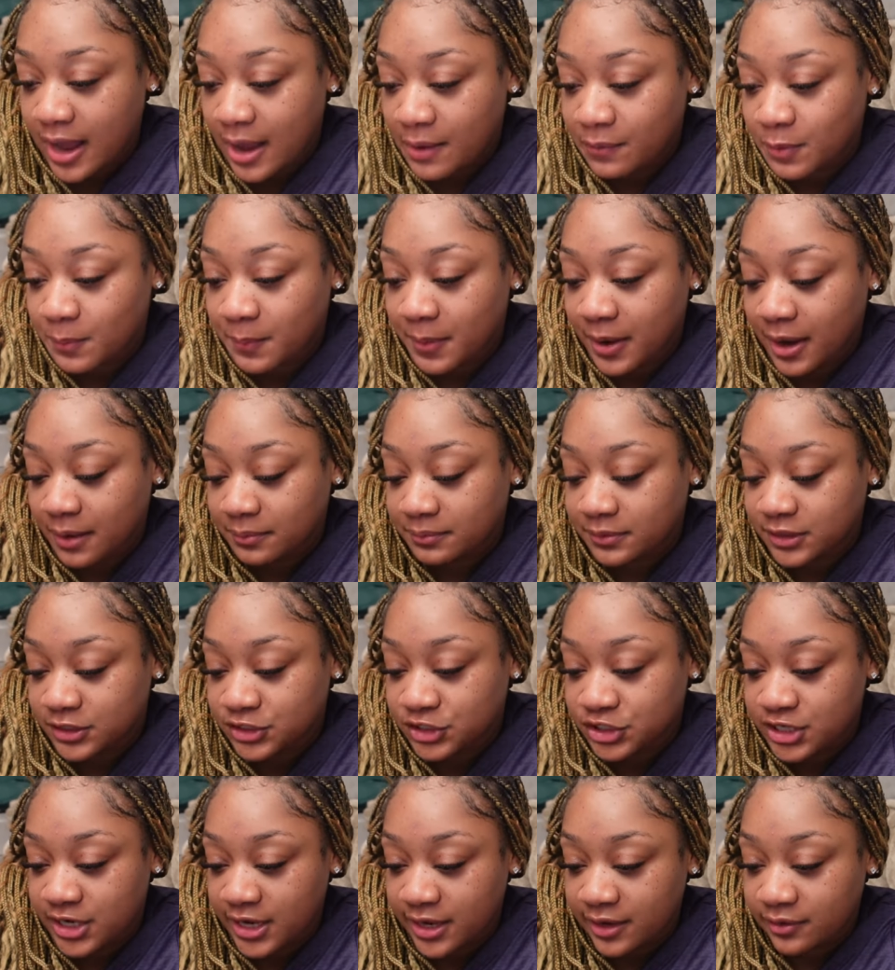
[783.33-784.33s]
I will pop the
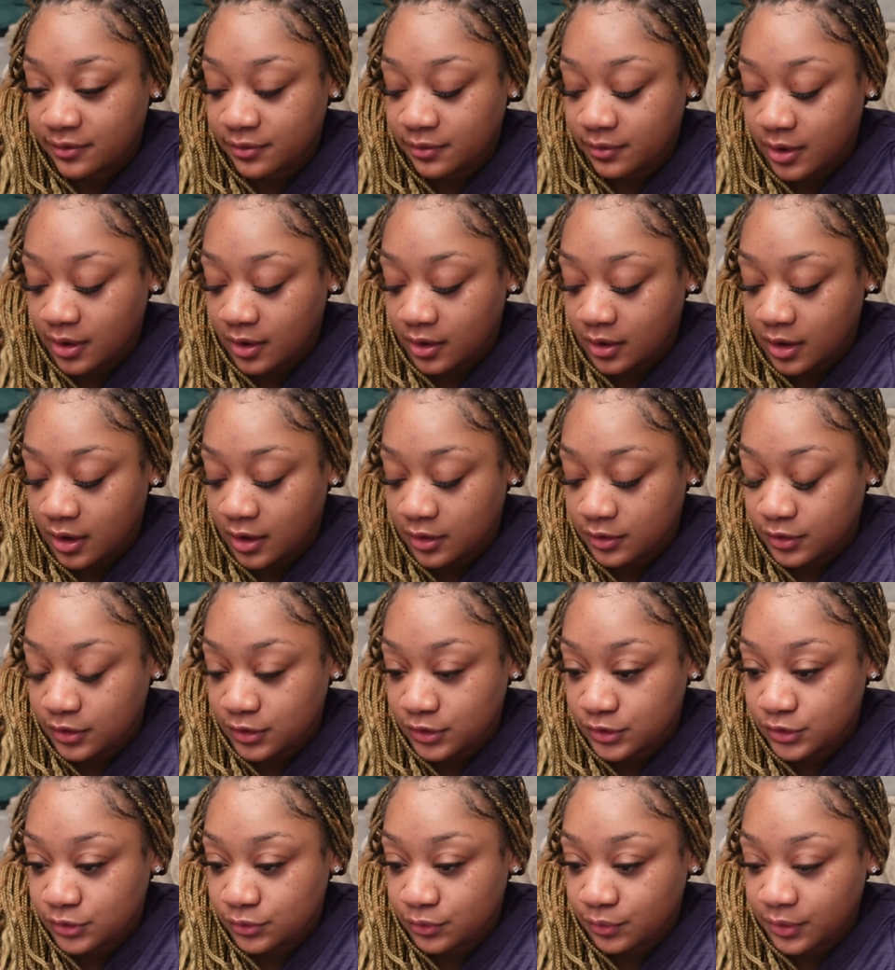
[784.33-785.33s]
channel on
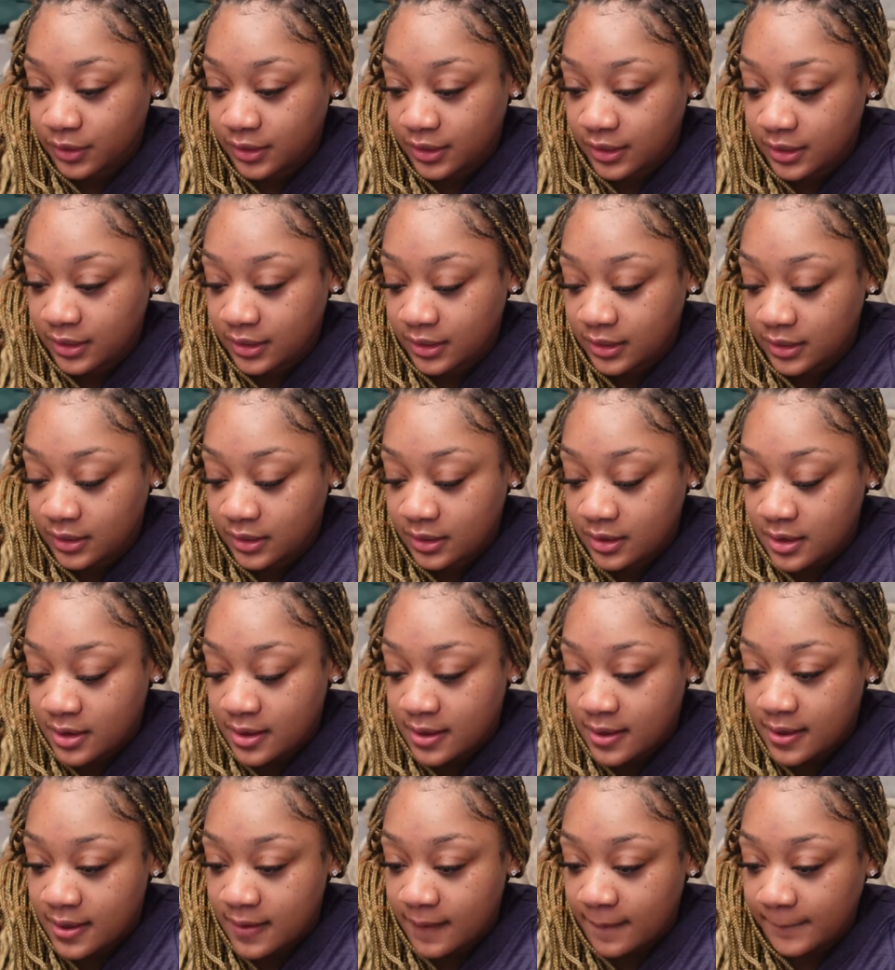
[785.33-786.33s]
the screen,
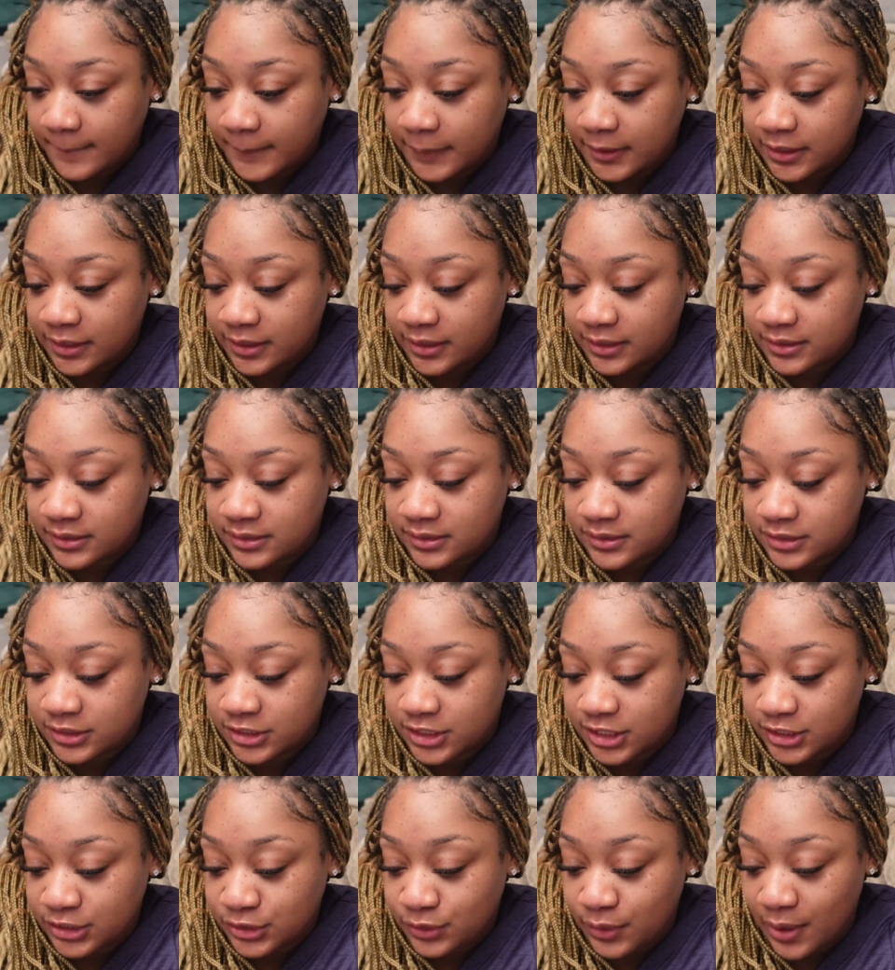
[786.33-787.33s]
but
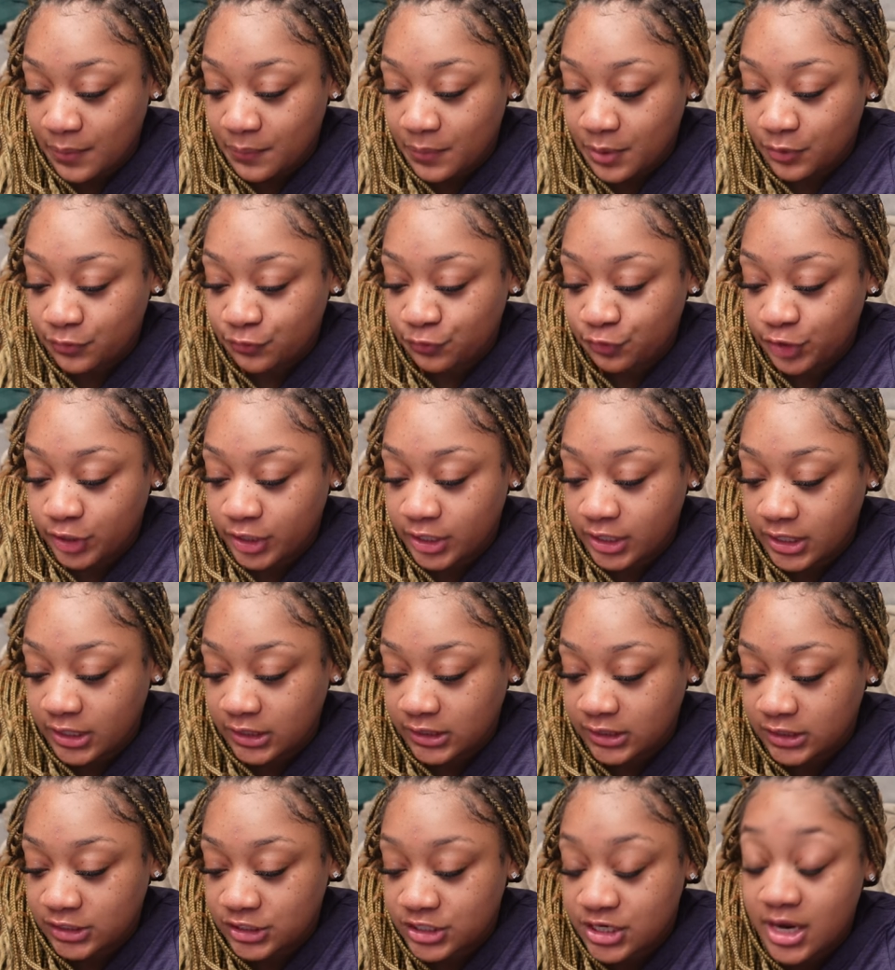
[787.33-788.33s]
just so I won't
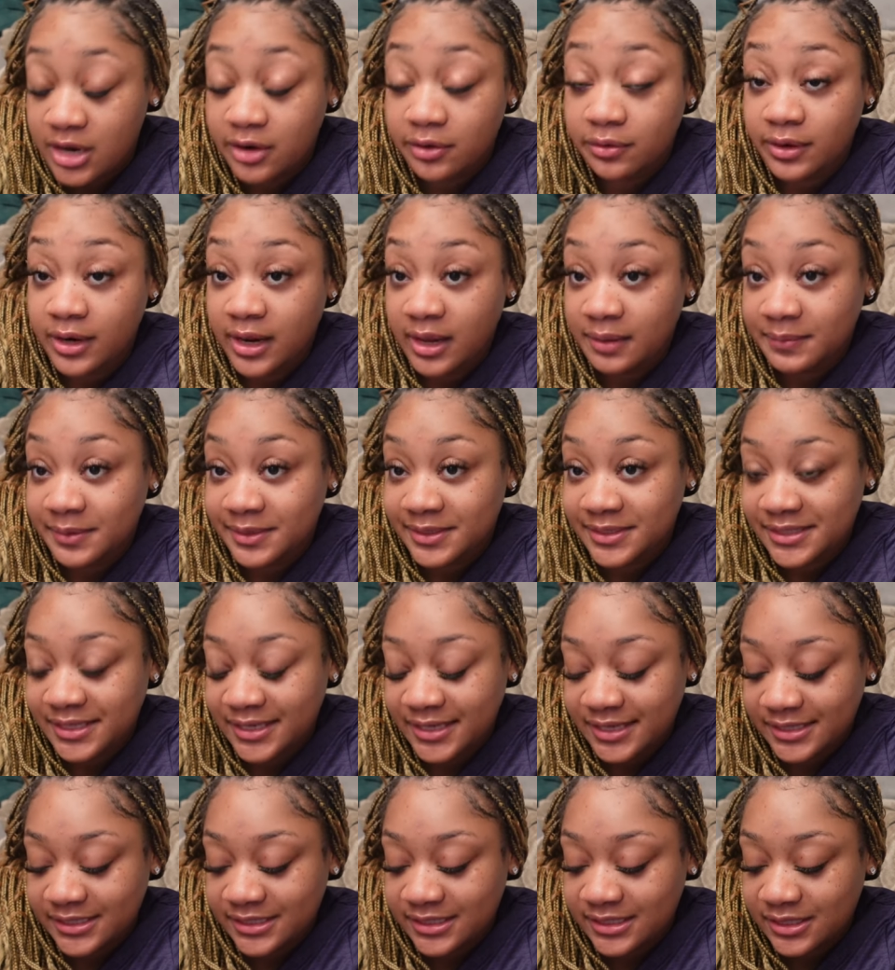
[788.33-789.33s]
forget, the channel name is
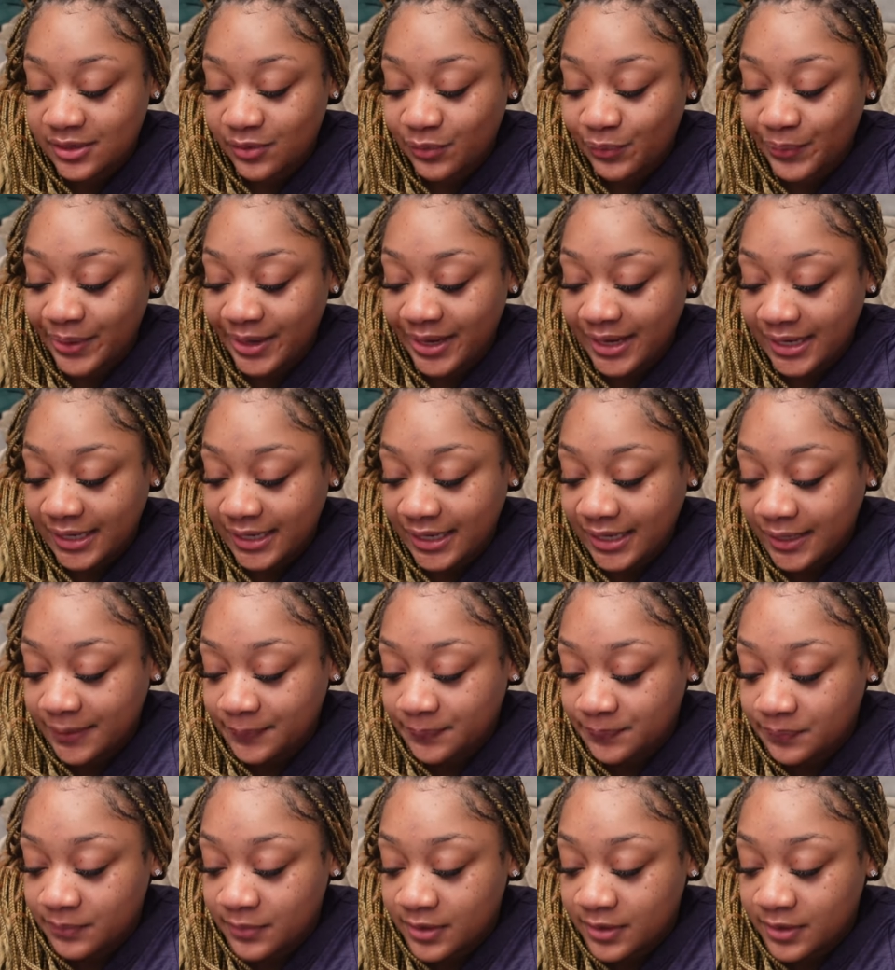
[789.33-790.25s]
Issa Welly.